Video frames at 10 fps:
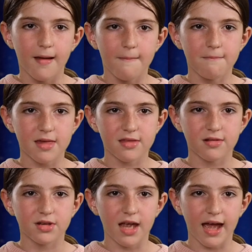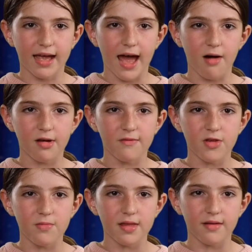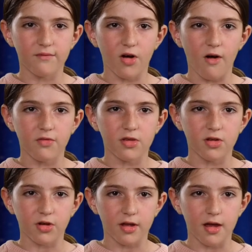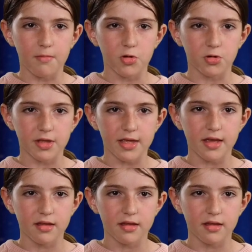Mr. Jack, how have you been involved in your community?